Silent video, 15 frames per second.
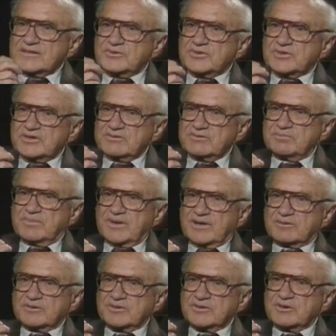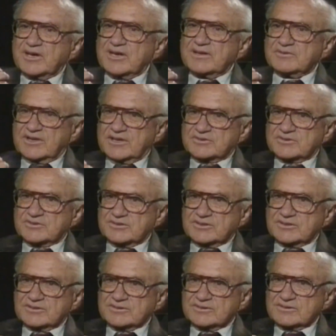you're given power and you have to exercise
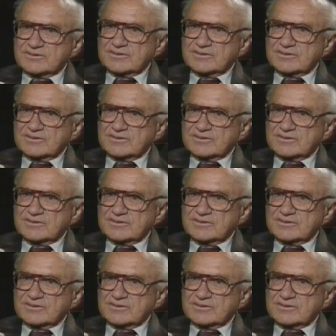it,